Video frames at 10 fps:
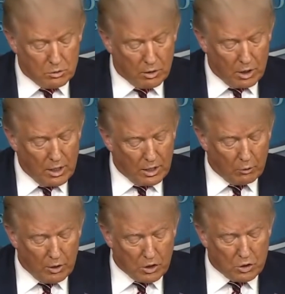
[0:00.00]
We've got a lot of
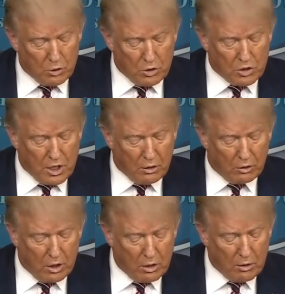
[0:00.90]
great students out
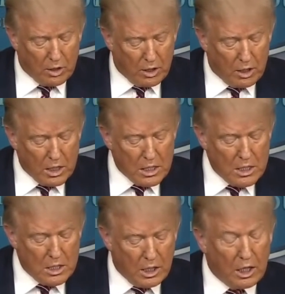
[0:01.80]
there, and
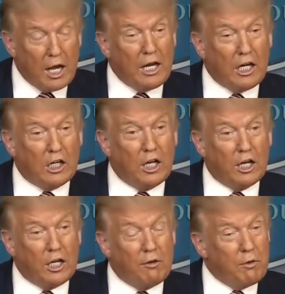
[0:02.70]
they got hit
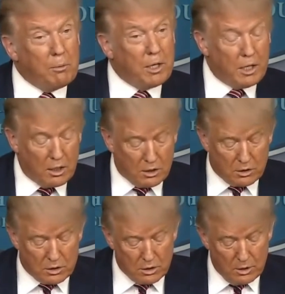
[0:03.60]
like everybody
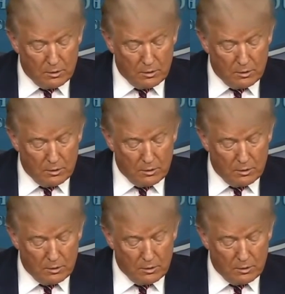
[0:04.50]
else.